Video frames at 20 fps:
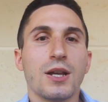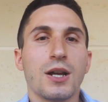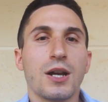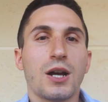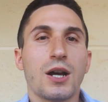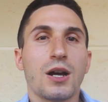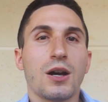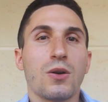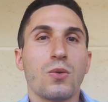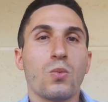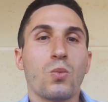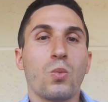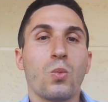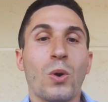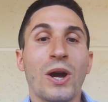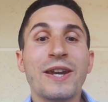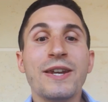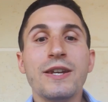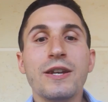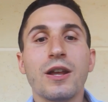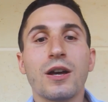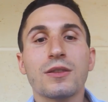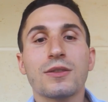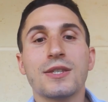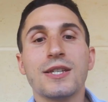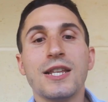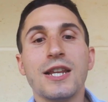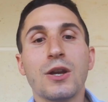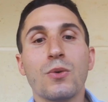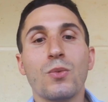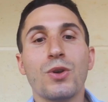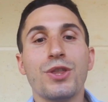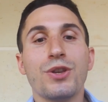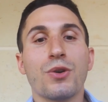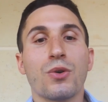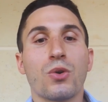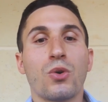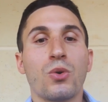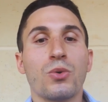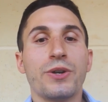When not dealing with
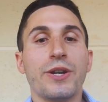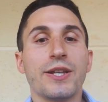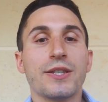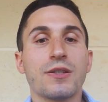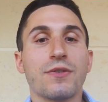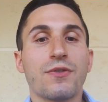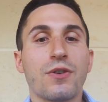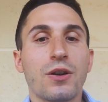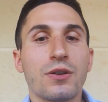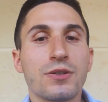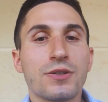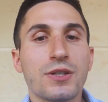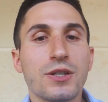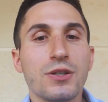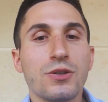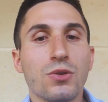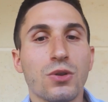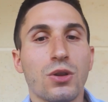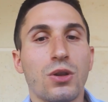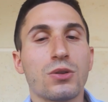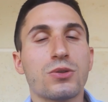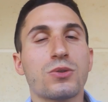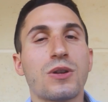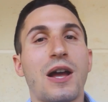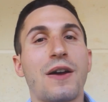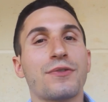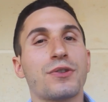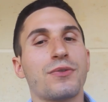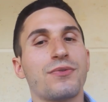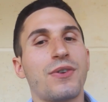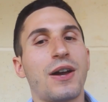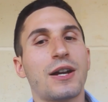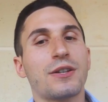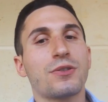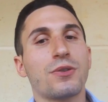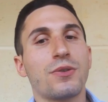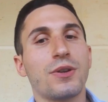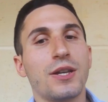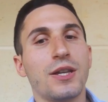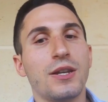your own native currency, you'll also have to
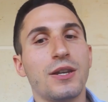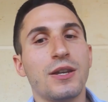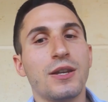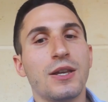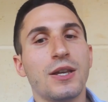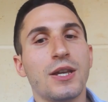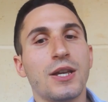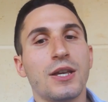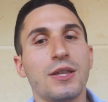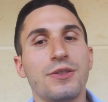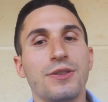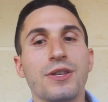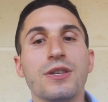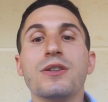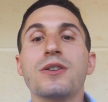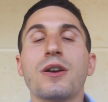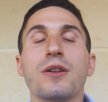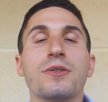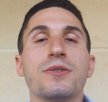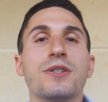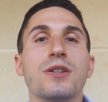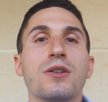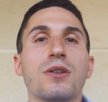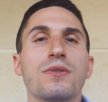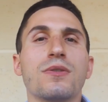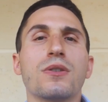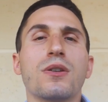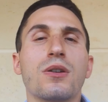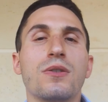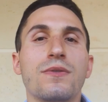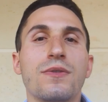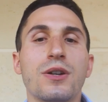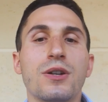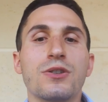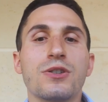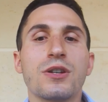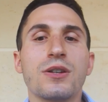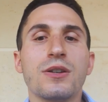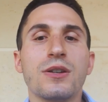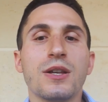factor in the currency
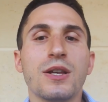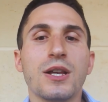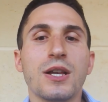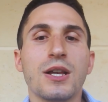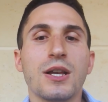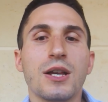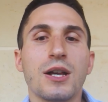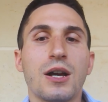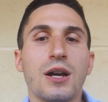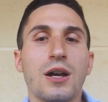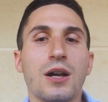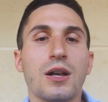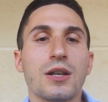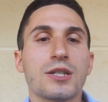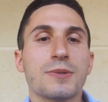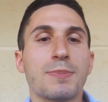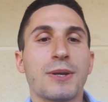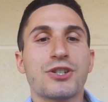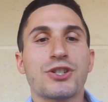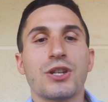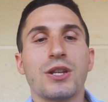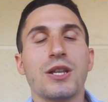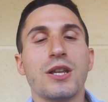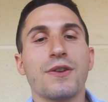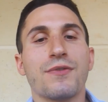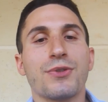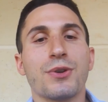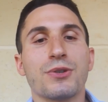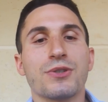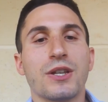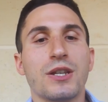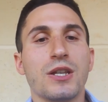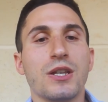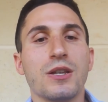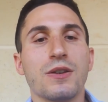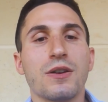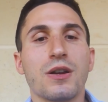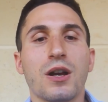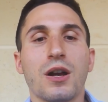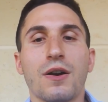conversion, especially if there's
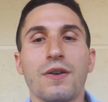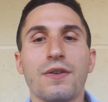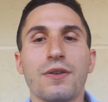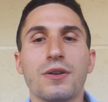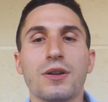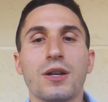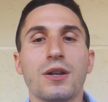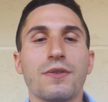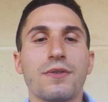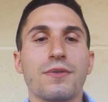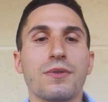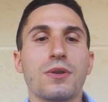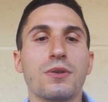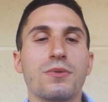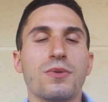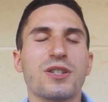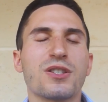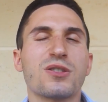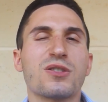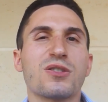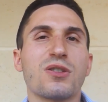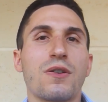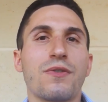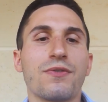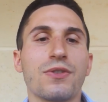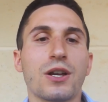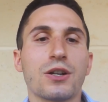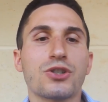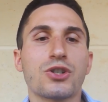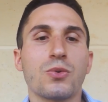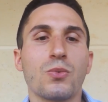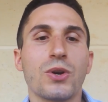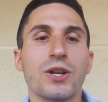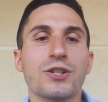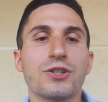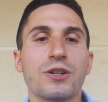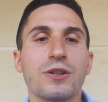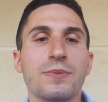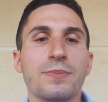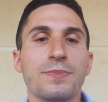any risks of
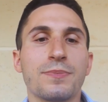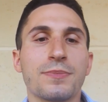fluctuation.